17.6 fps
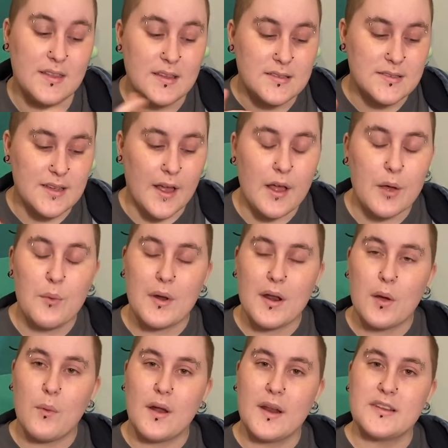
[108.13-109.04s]
second one
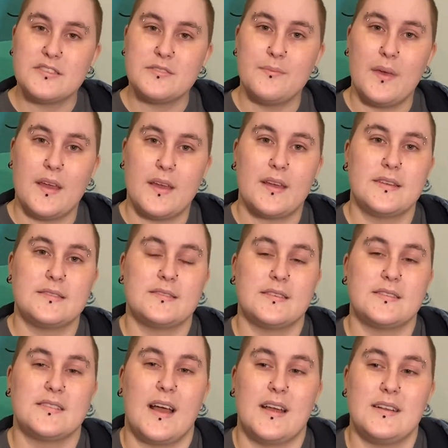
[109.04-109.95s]
I wanted to make is
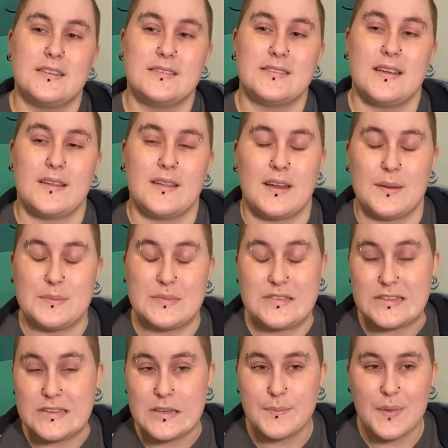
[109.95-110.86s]
a sign to say that I'm
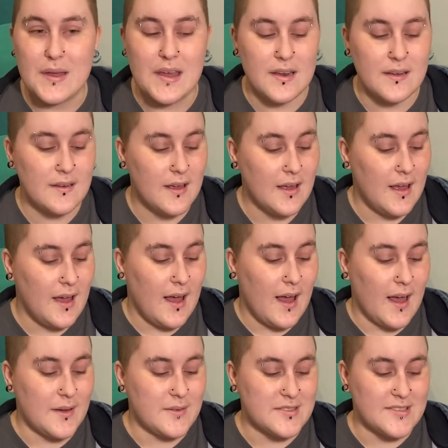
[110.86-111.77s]
sleeping.
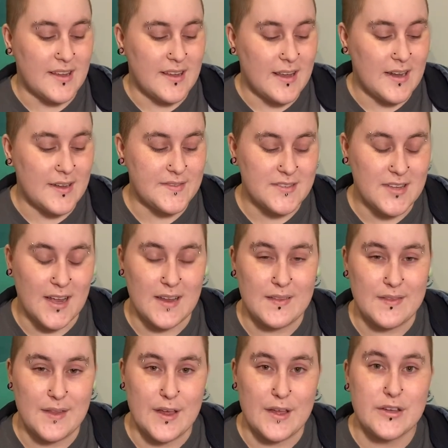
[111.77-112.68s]
I was thinking of
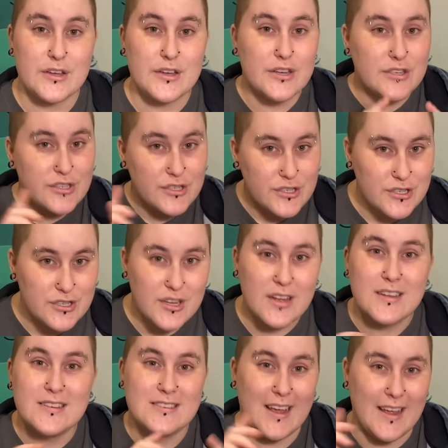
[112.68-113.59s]
saying like
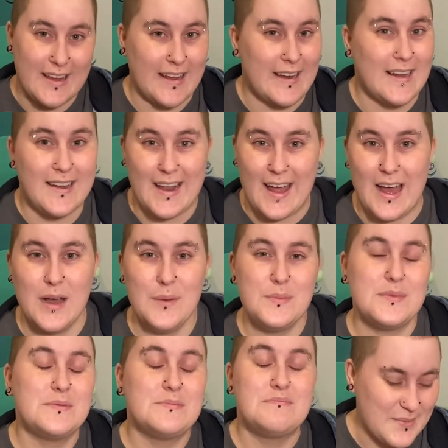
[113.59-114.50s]
shh, taking a
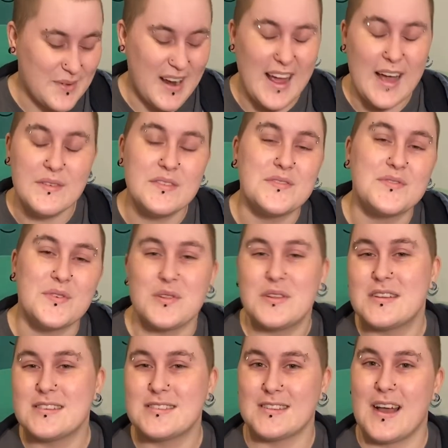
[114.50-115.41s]
nap, but I haven't
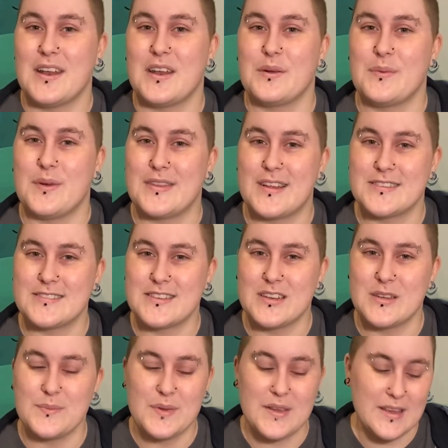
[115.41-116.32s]
fully decided what that's
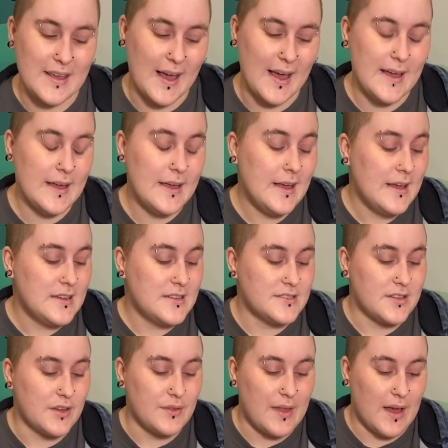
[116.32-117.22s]
going to be yet.
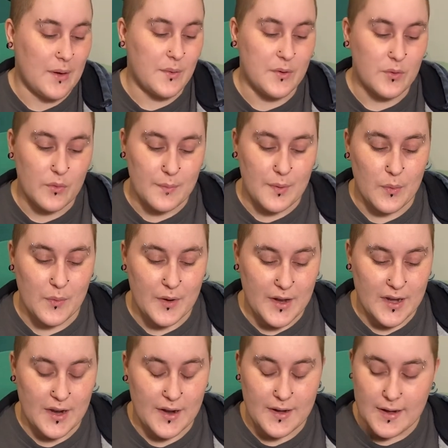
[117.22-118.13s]
So that one we'll be
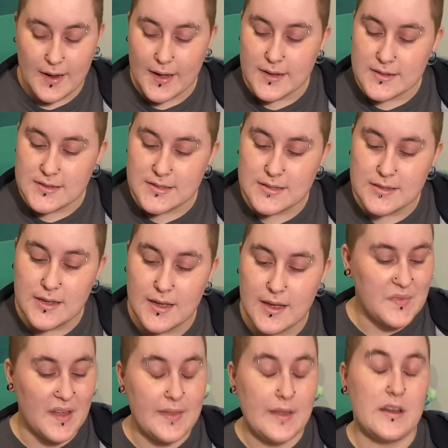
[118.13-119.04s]
working on next.
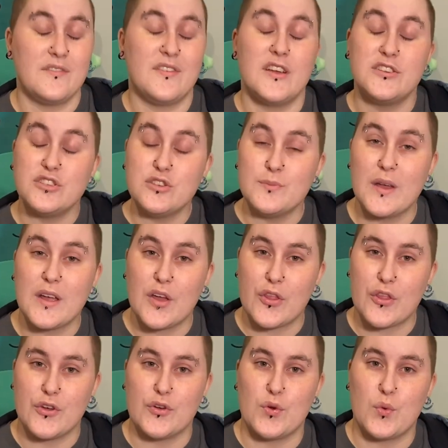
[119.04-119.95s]
And then if I do make a
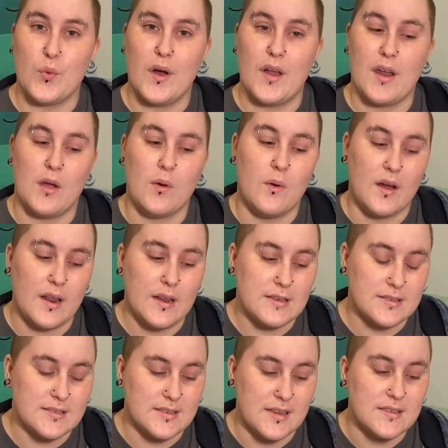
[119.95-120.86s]
third one, I want it
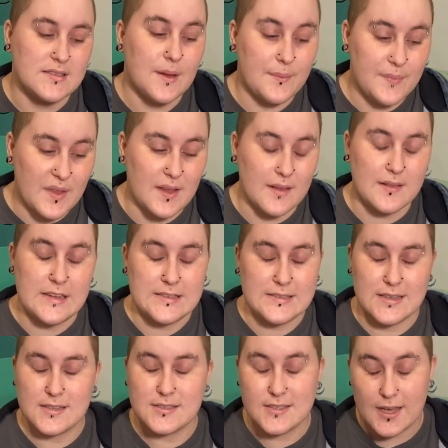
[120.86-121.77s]
to say something that
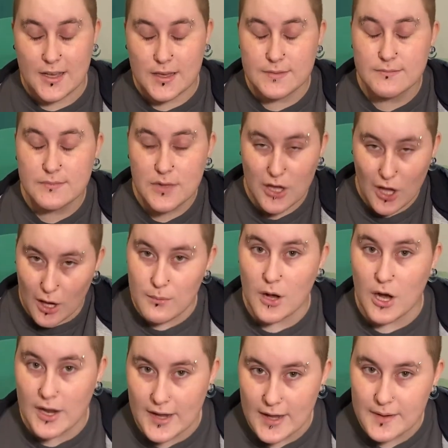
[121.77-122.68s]
says like come
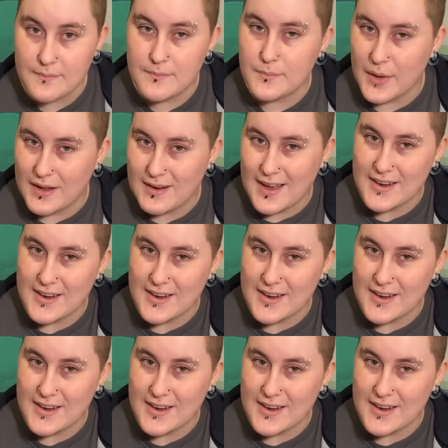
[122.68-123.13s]
on in, but I